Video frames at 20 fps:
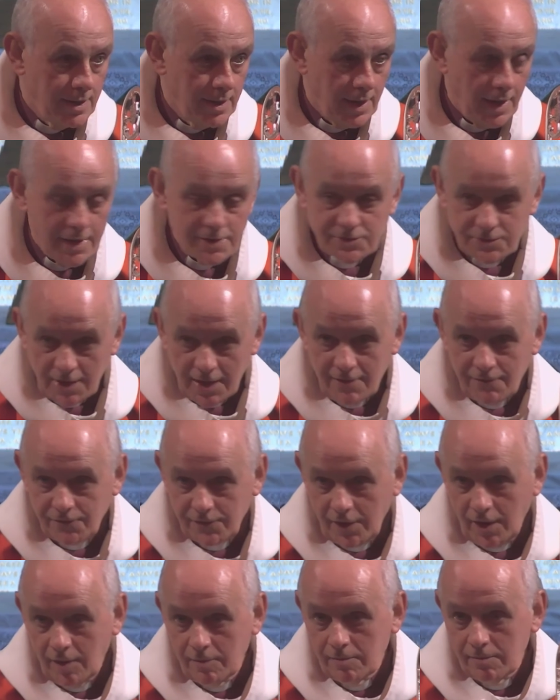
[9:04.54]
as they've
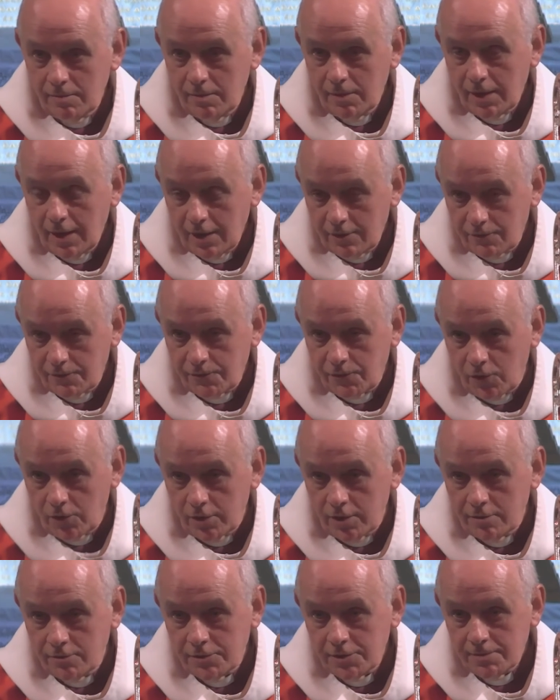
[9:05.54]
come and
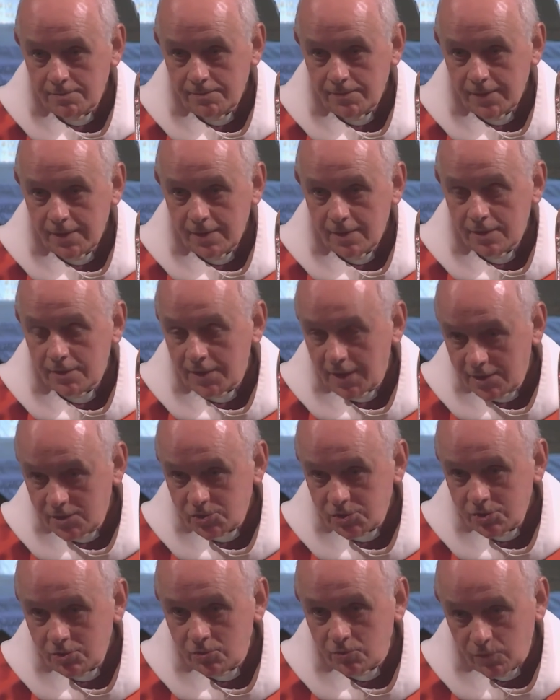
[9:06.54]
followed, they
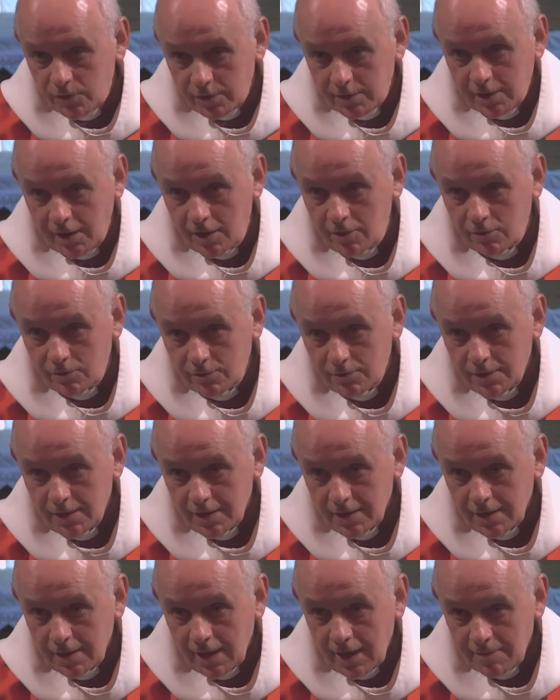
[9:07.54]
too will go
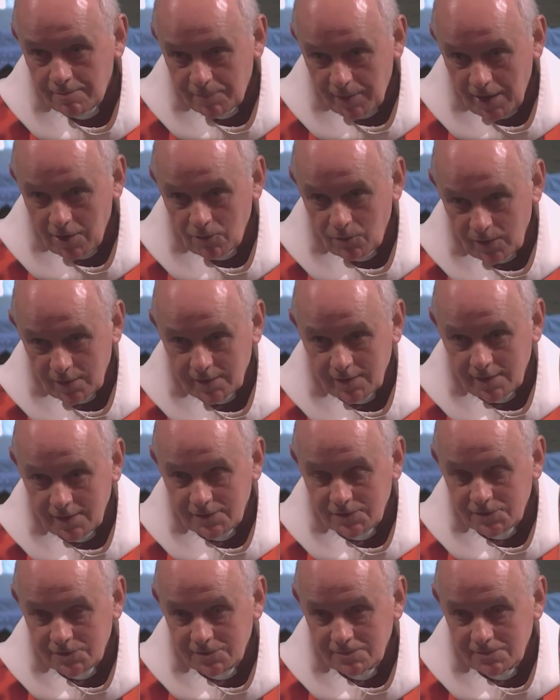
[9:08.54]
and bear witness.